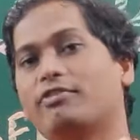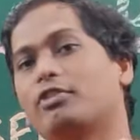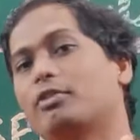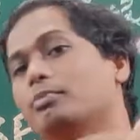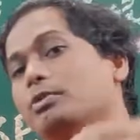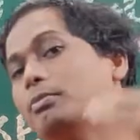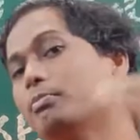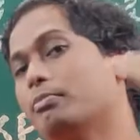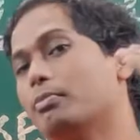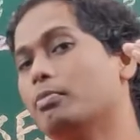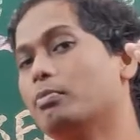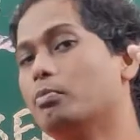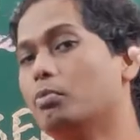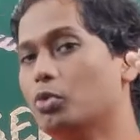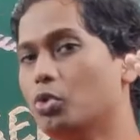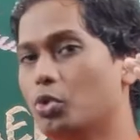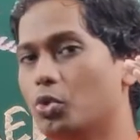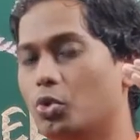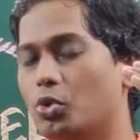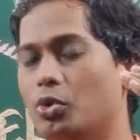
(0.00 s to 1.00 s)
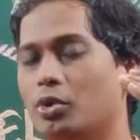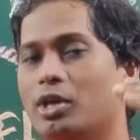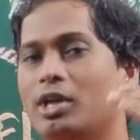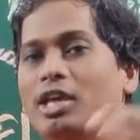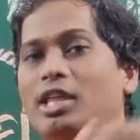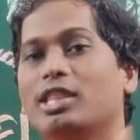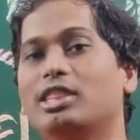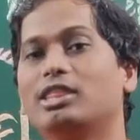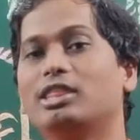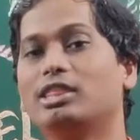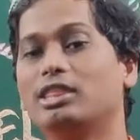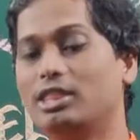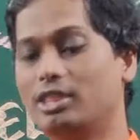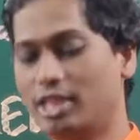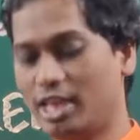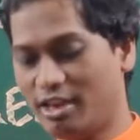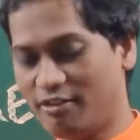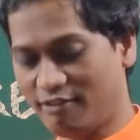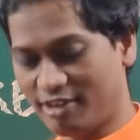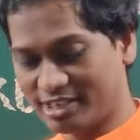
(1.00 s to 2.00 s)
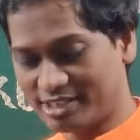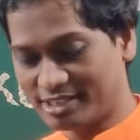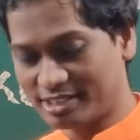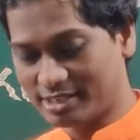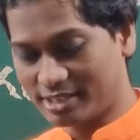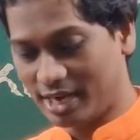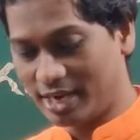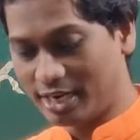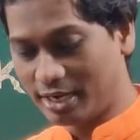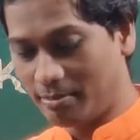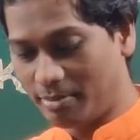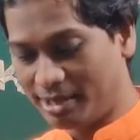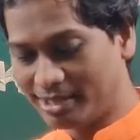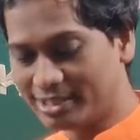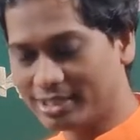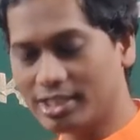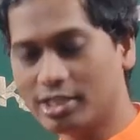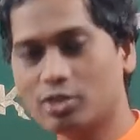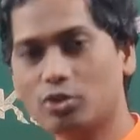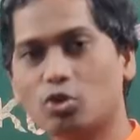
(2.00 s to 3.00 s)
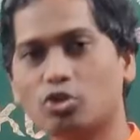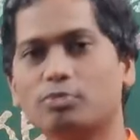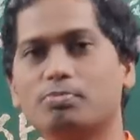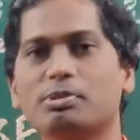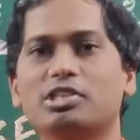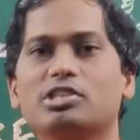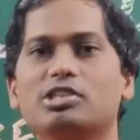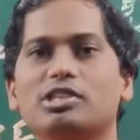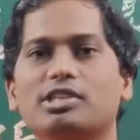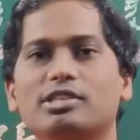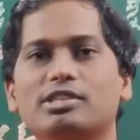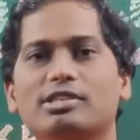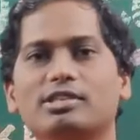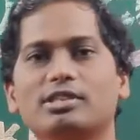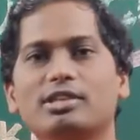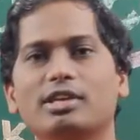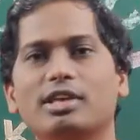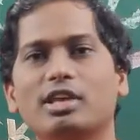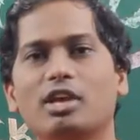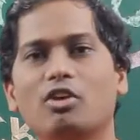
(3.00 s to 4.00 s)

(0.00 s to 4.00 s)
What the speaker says: from the moon, they were stunned by seeing those pictures.